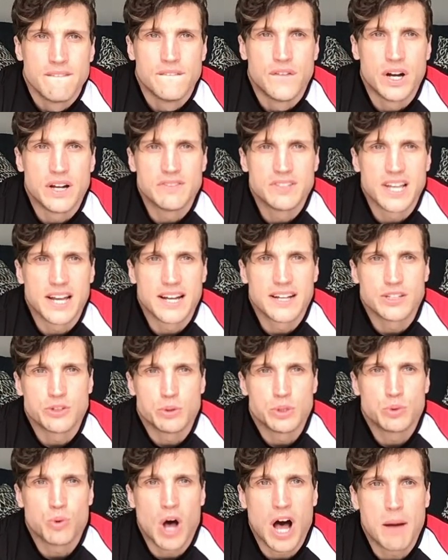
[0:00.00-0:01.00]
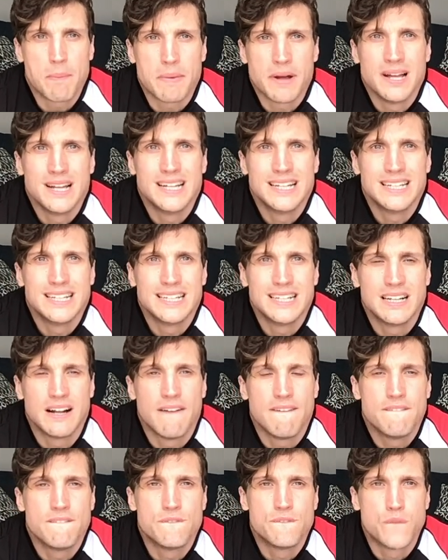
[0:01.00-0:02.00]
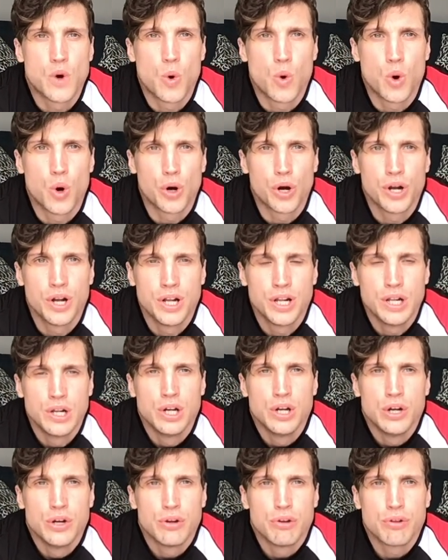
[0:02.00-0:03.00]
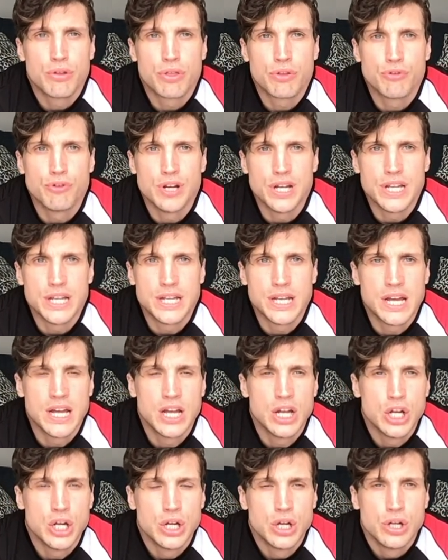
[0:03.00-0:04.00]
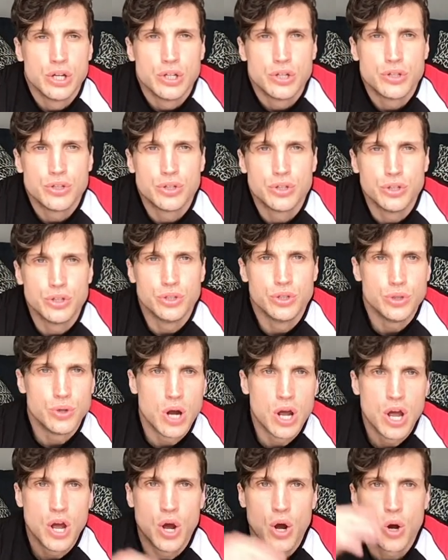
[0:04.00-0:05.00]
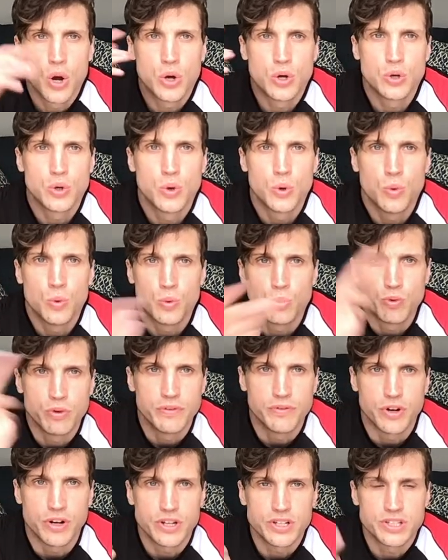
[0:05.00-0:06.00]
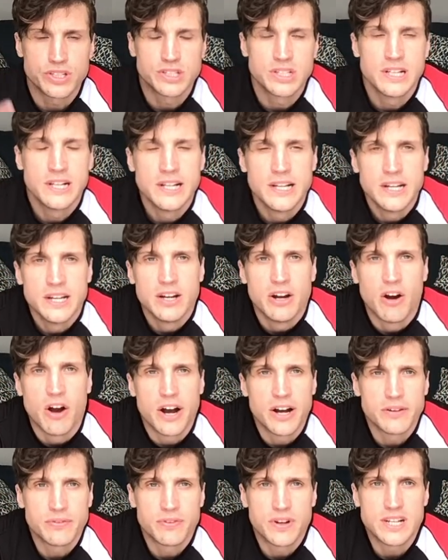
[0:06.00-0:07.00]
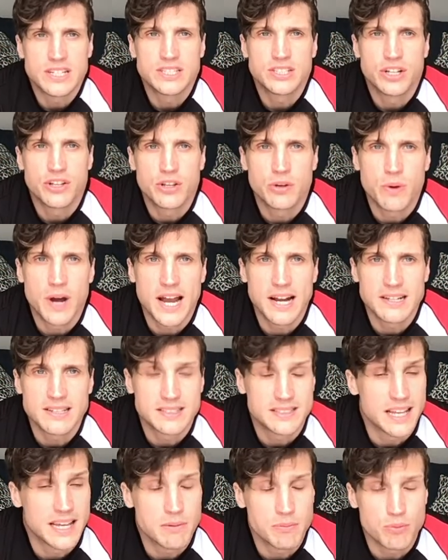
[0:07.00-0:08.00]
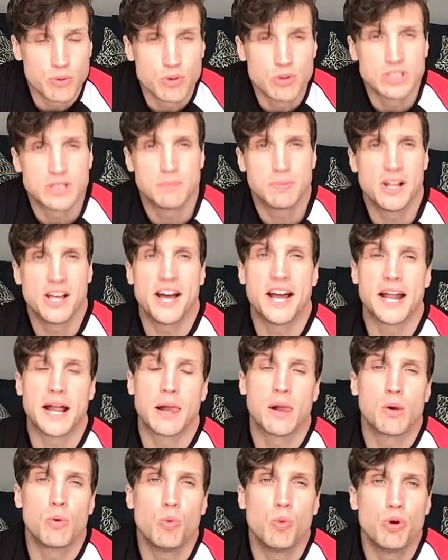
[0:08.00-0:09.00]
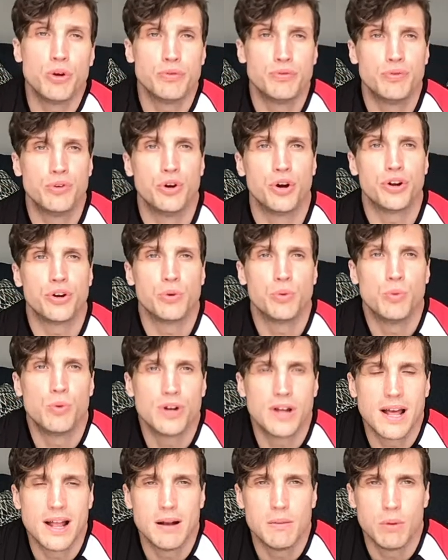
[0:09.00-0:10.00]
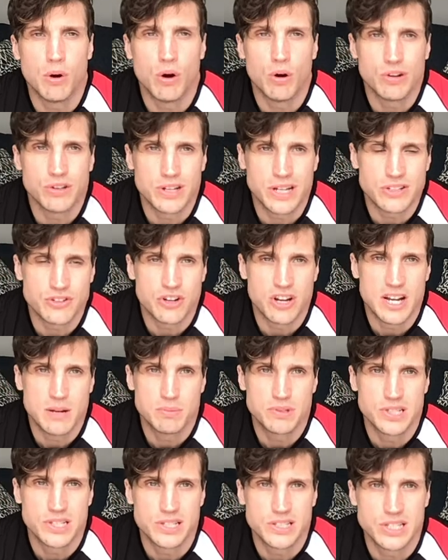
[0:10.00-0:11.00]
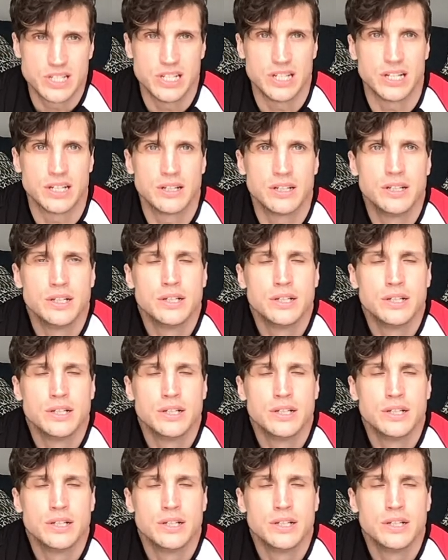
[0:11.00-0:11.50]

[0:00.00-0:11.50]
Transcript: 5 seconds we swap. 4, 3, 2, reverse. Alright, face the other way. Same rules apply. 1 foot, 1 elbow. You get your hips to the ceiling.